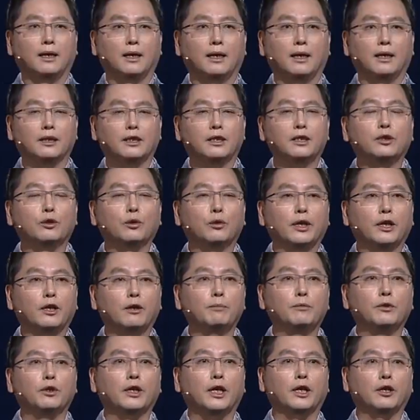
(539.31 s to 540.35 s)
have to
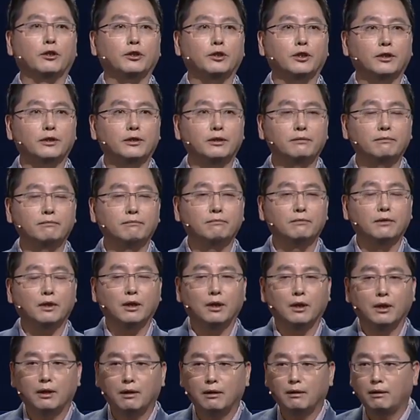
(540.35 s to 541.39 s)
be able to
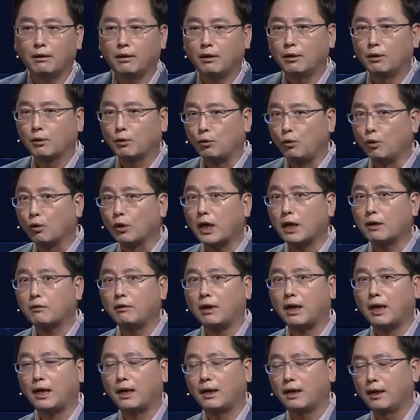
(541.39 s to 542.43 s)
go beyond the
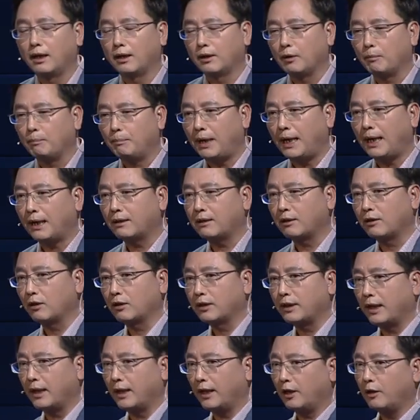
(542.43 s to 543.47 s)
existing
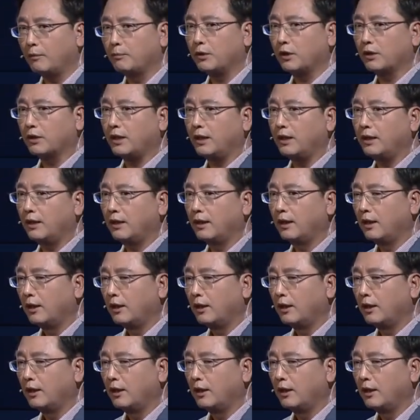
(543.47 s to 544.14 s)
collaboration